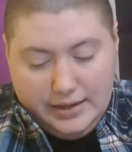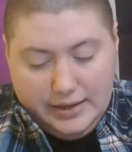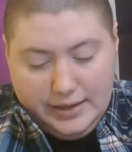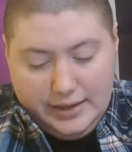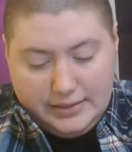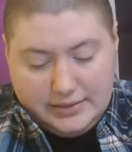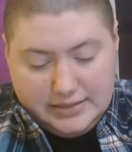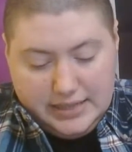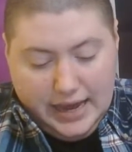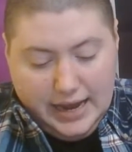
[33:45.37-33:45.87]

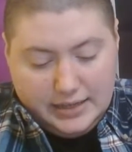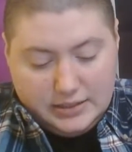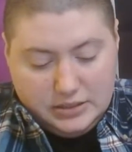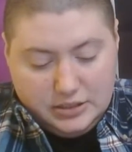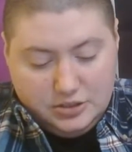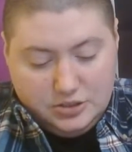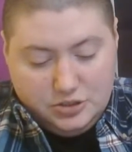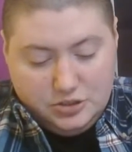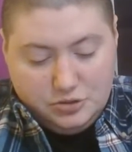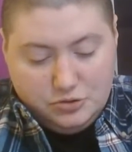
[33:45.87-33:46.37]

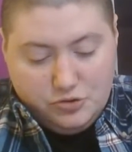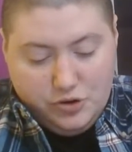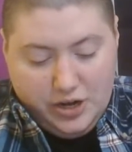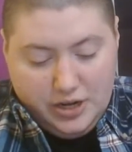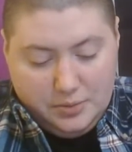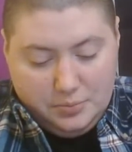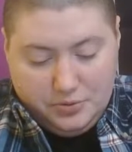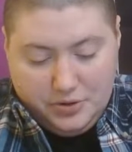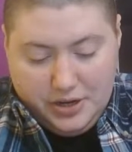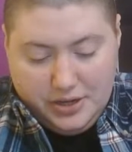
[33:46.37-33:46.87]
exacted too great
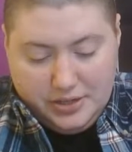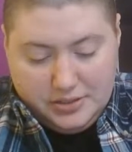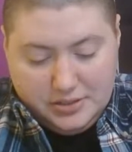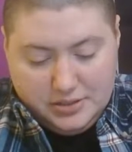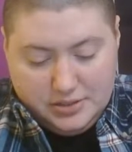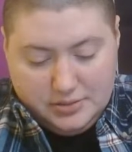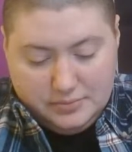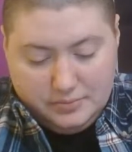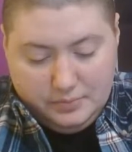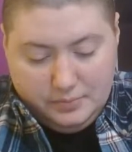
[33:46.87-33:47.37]
a
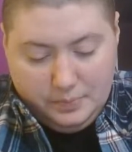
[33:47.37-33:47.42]
price.